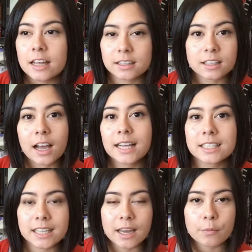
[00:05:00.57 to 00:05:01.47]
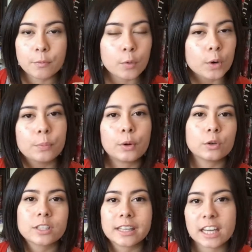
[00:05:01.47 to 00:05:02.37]
the lines get more
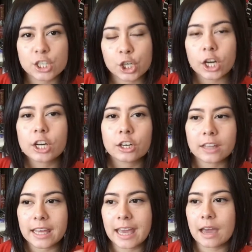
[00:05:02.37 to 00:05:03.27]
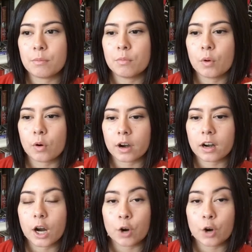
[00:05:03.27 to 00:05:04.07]
bold, they get darker, they get more